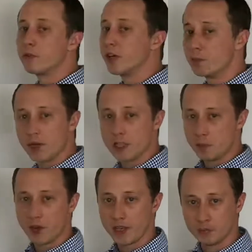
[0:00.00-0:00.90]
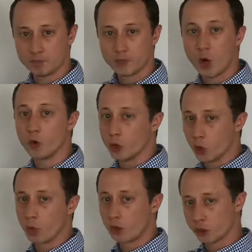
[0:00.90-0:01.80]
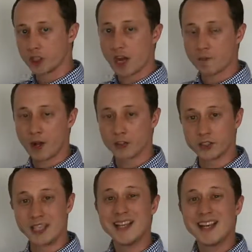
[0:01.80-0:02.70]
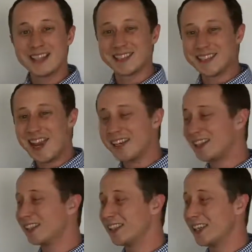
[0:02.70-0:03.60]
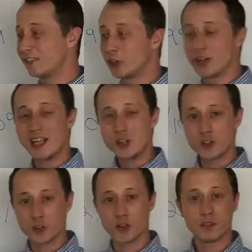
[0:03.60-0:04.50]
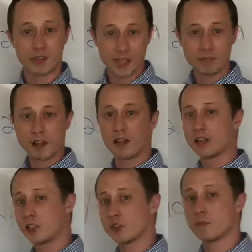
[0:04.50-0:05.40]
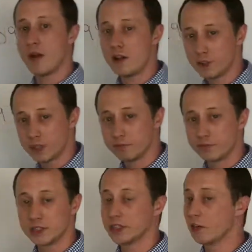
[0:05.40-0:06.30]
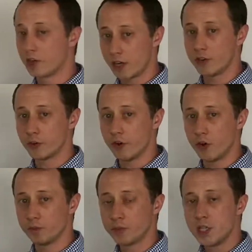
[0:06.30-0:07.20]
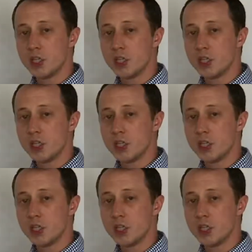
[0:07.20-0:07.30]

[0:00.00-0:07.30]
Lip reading: for any money you pay them on your workers' comp policy. Because technically, if they're injured, they can file against your policy because they don't carry their own.